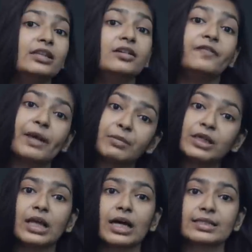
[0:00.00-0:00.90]
in
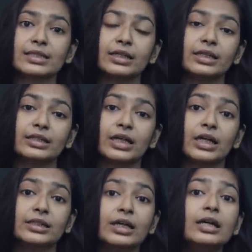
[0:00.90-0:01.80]
November last year in
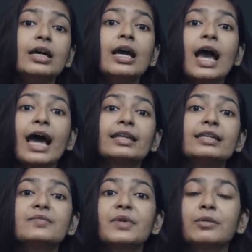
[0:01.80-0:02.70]
Ghana and
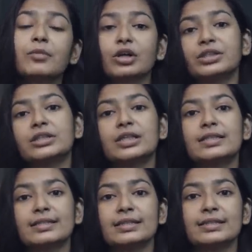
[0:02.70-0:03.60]
is being
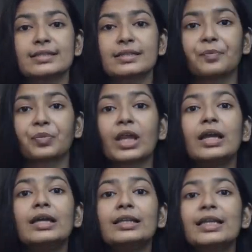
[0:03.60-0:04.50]
monitored since.
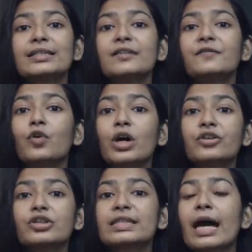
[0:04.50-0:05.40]
Less than
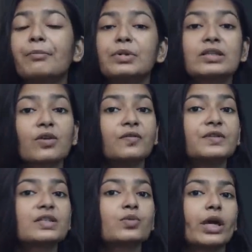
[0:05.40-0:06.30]
400 samples of
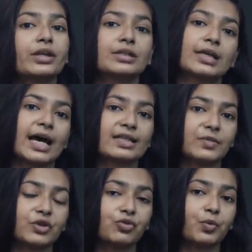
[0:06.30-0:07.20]
this variant has
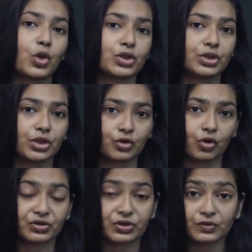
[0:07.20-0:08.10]
been reported
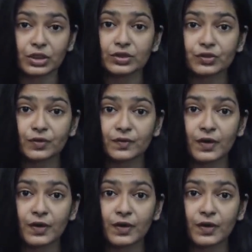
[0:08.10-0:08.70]
across the world so